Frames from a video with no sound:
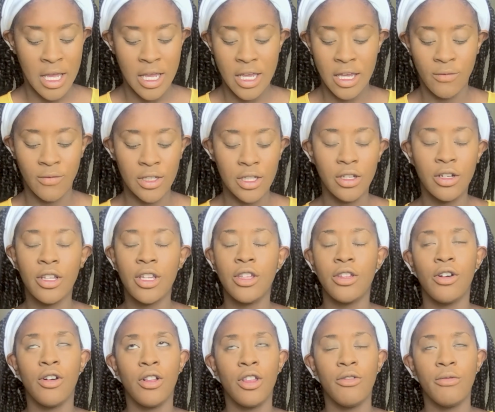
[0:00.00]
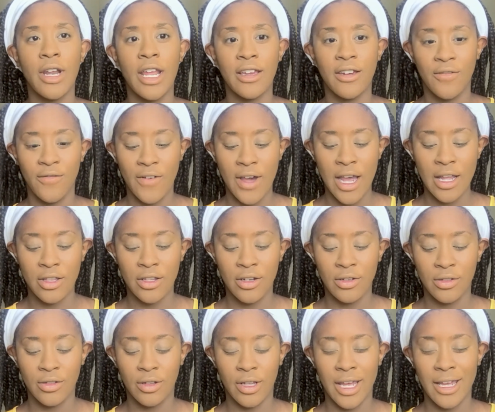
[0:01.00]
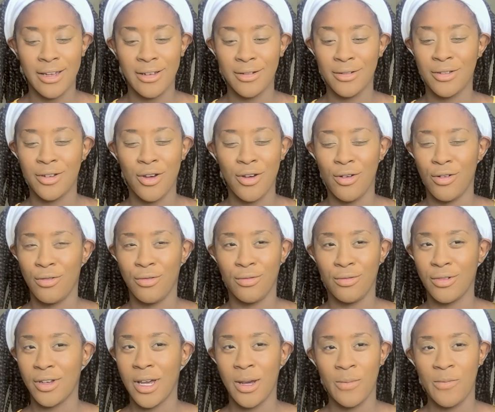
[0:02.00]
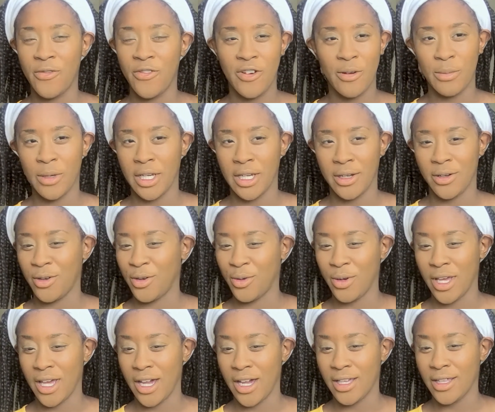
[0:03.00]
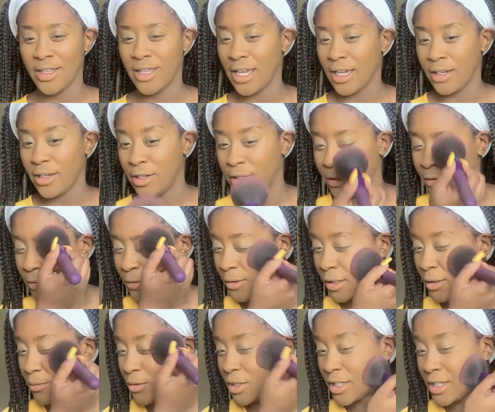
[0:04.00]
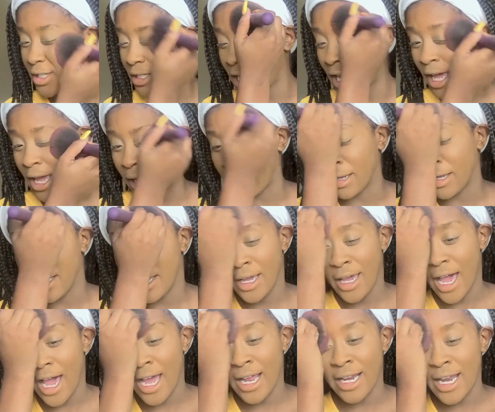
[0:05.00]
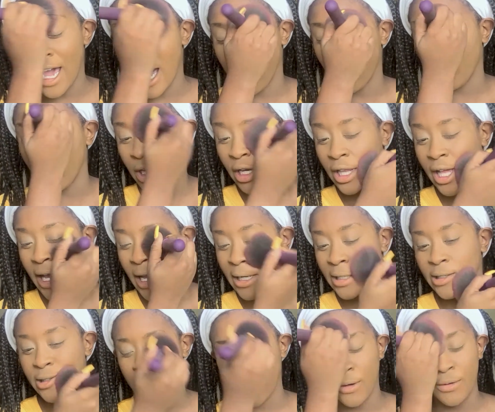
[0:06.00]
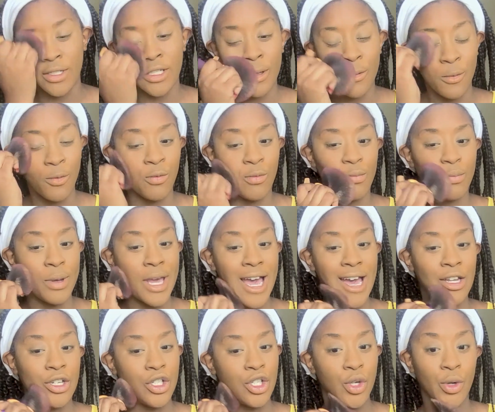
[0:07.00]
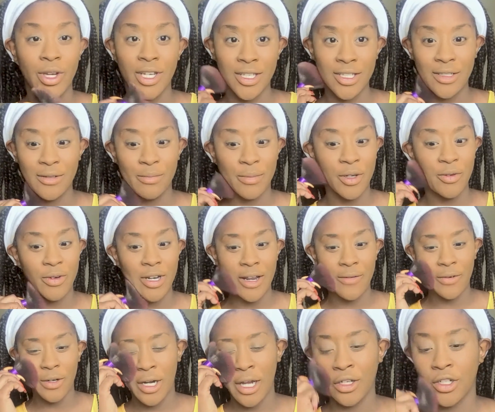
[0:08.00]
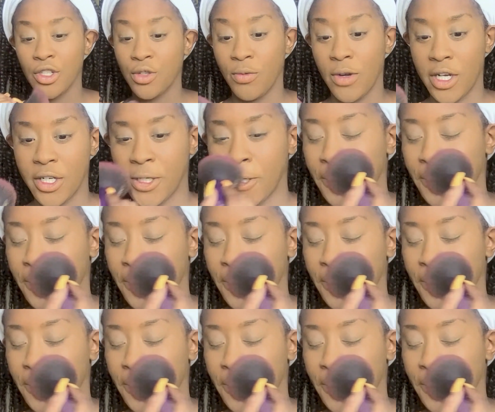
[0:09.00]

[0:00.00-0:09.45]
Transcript: was literally the only one I could find though, so like, don't come for me, okay? Thank you. I'm just saying, I now realize it was a bad choice, but whatever, I'll just wash it.